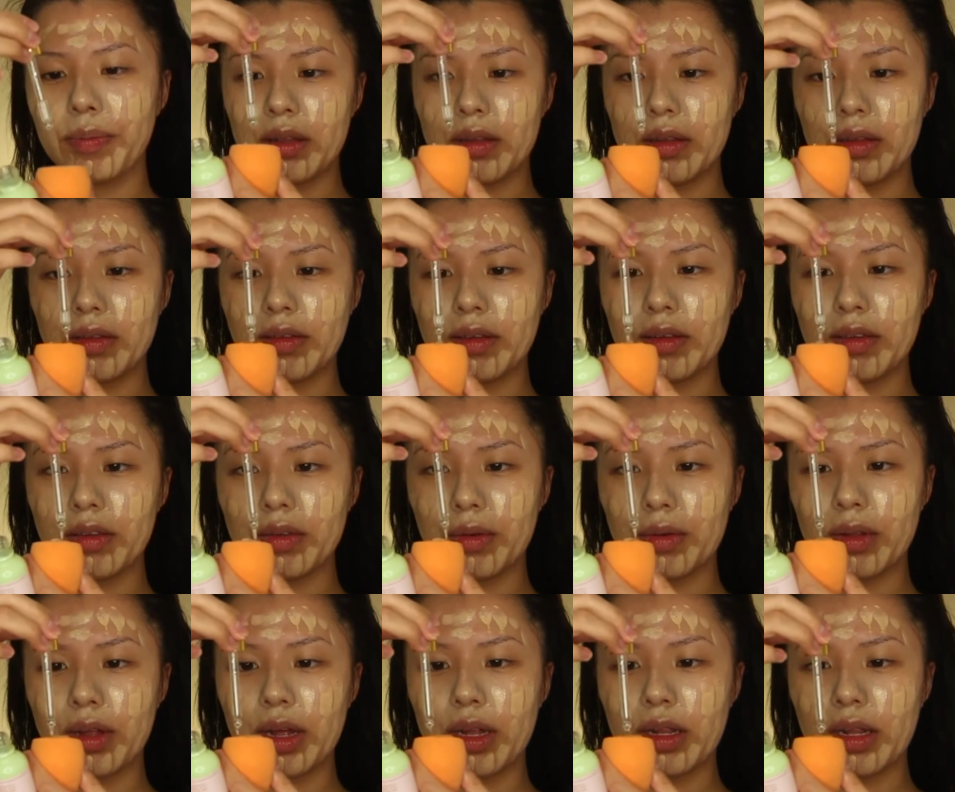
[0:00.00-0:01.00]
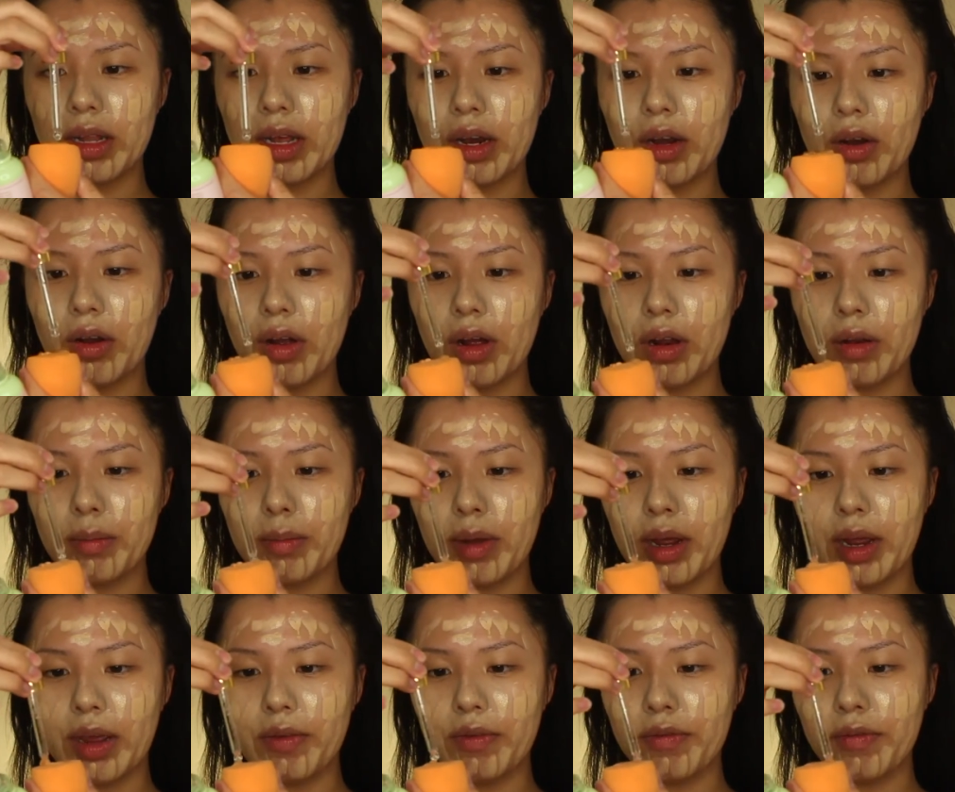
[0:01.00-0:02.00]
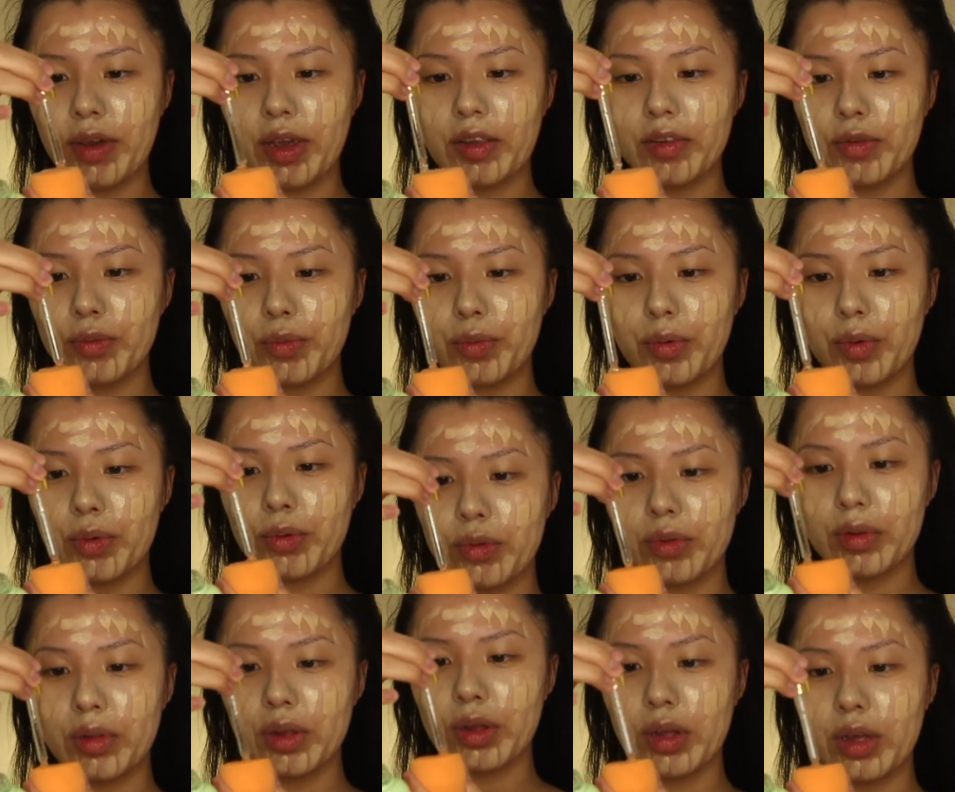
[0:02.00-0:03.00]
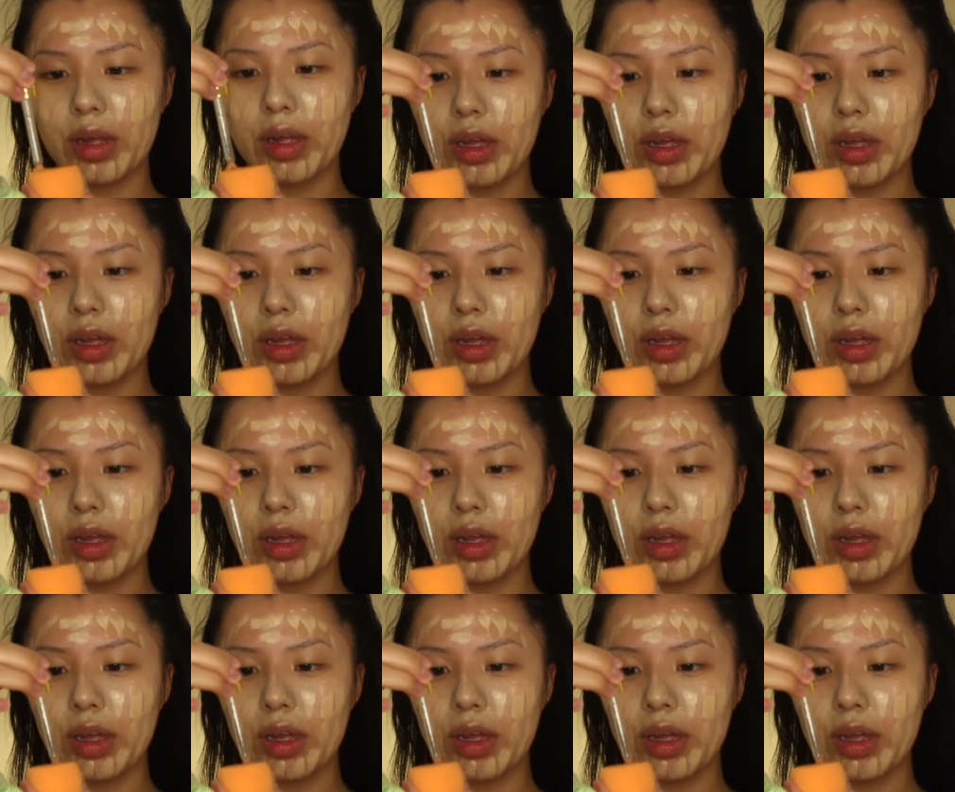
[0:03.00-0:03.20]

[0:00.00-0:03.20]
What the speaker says: This is so that later on my face will look